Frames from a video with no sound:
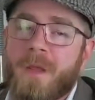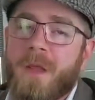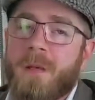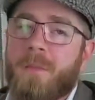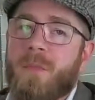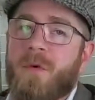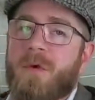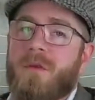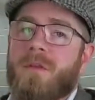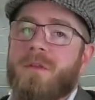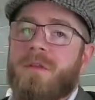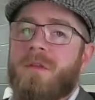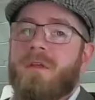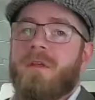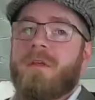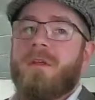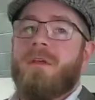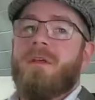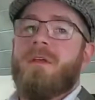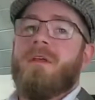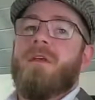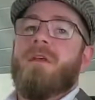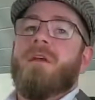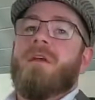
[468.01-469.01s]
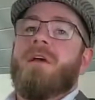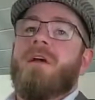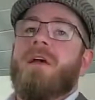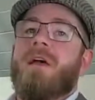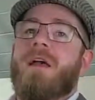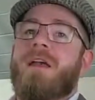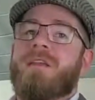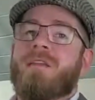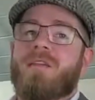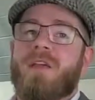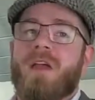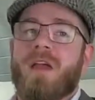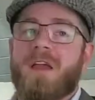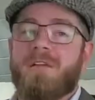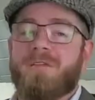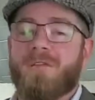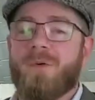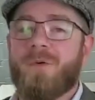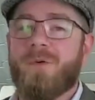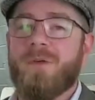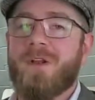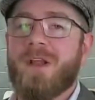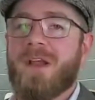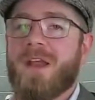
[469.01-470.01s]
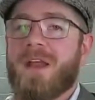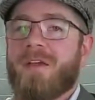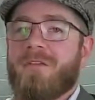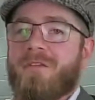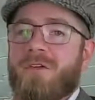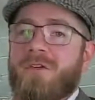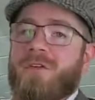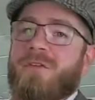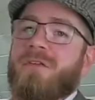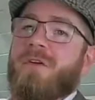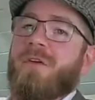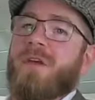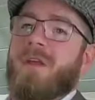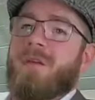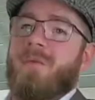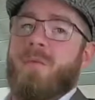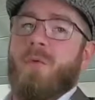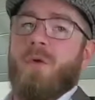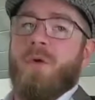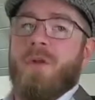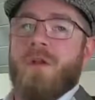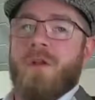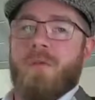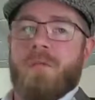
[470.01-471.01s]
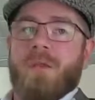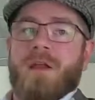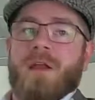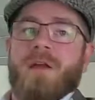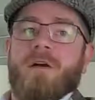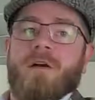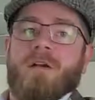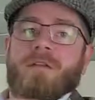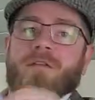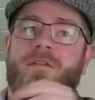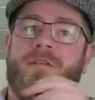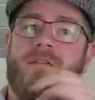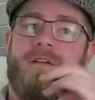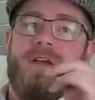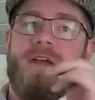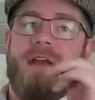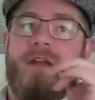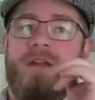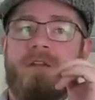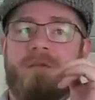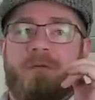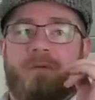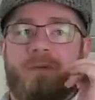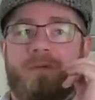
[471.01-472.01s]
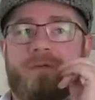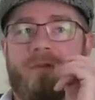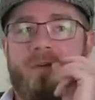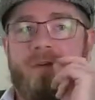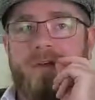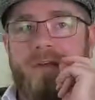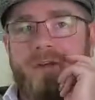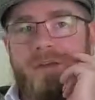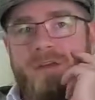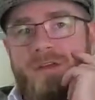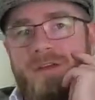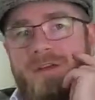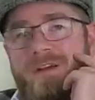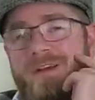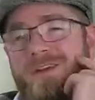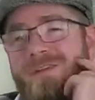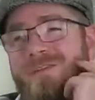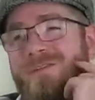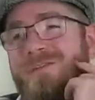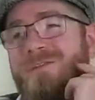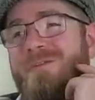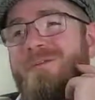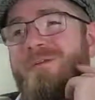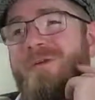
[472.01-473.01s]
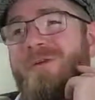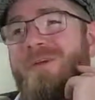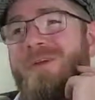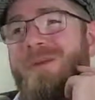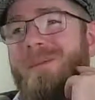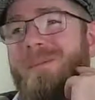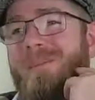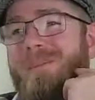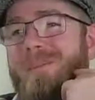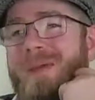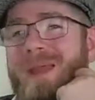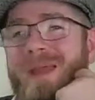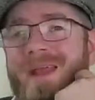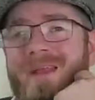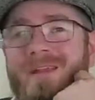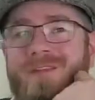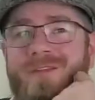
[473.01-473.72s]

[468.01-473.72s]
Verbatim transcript: but as I've only ever tried one in my life, and it was like a fucking pain